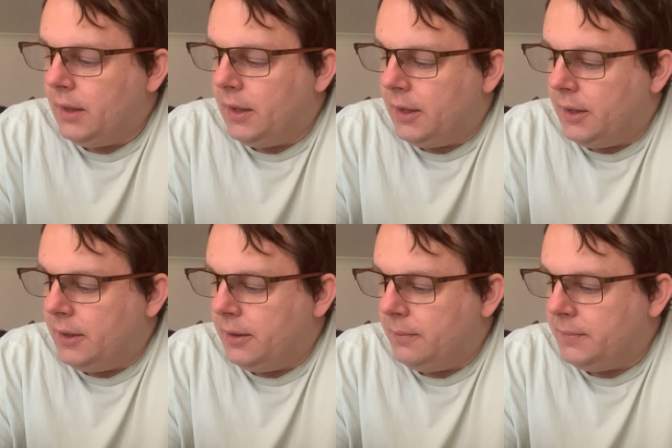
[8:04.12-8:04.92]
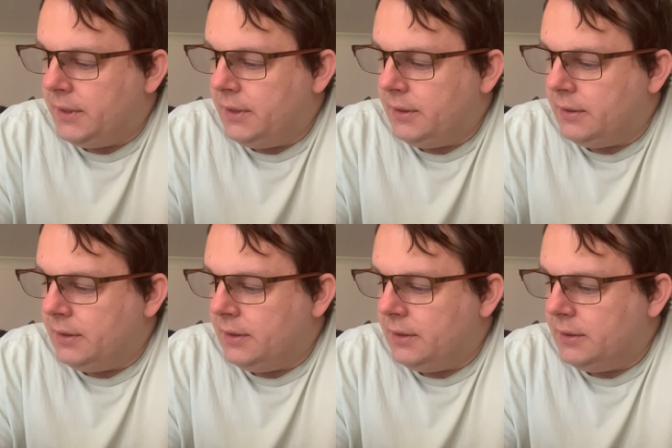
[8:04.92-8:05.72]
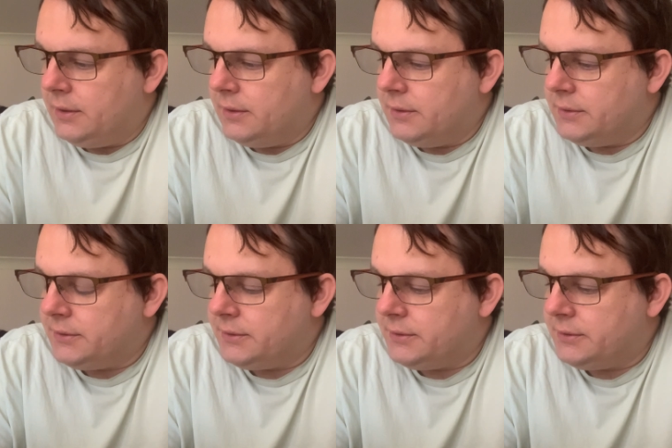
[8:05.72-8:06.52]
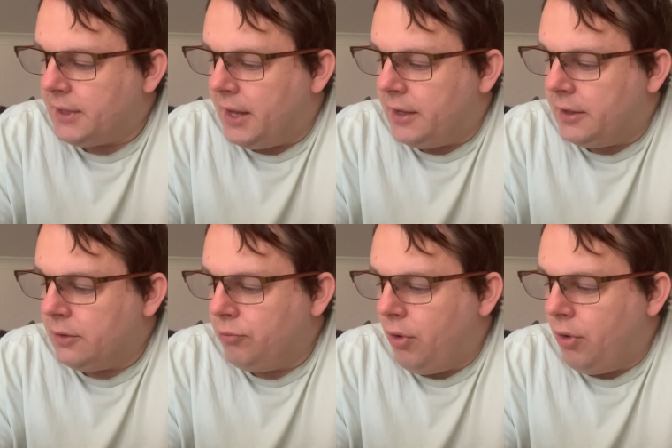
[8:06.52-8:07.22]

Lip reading: It is saying